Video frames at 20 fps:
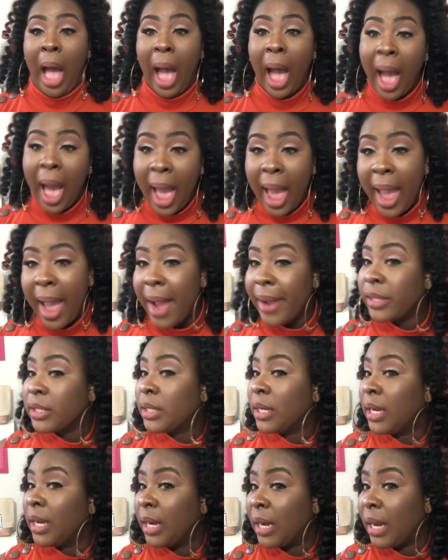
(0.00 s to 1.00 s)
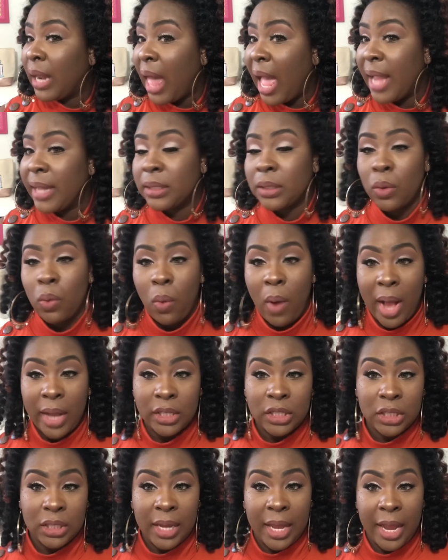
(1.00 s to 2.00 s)
I actually like to
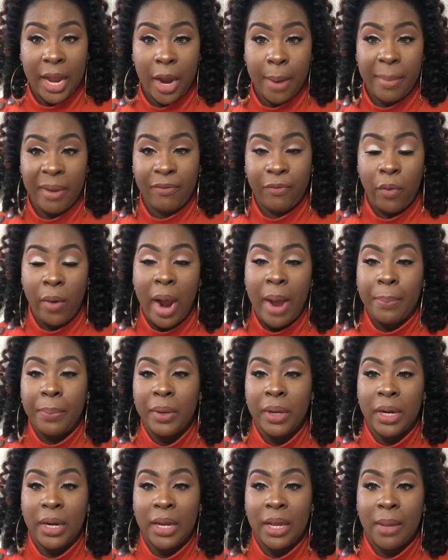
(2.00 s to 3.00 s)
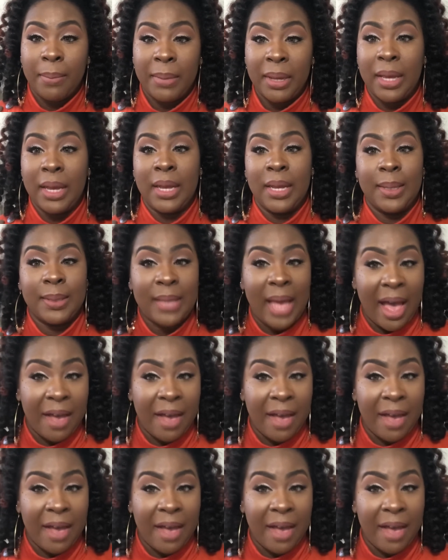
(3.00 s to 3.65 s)
wash the hair before I put it in because